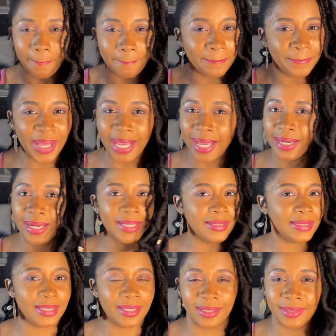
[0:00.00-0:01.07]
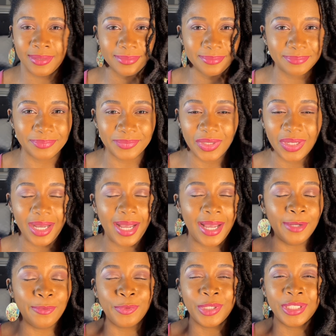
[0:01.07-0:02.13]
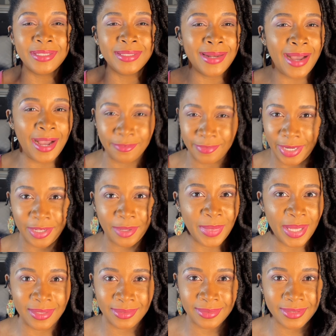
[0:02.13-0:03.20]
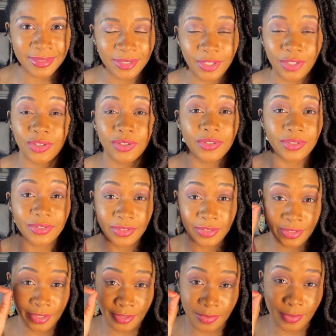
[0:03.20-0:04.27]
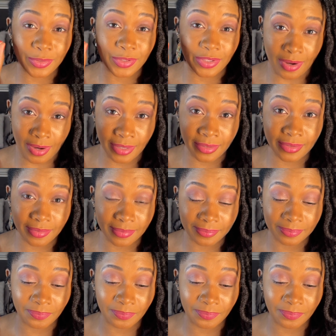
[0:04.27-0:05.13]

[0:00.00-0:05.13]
Bad idea. I would not recommend. 0 stars.